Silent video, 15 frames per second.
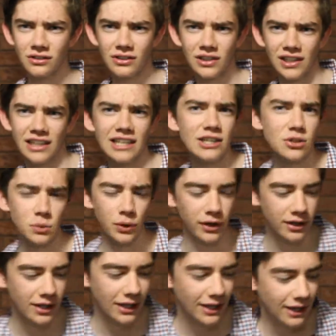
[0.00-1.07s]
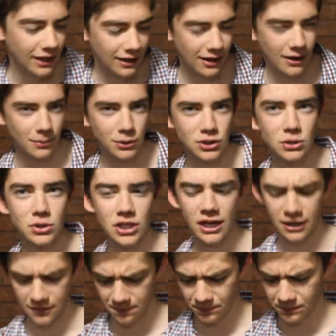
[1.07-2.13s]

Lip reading: Clint Eastwood, but she was like,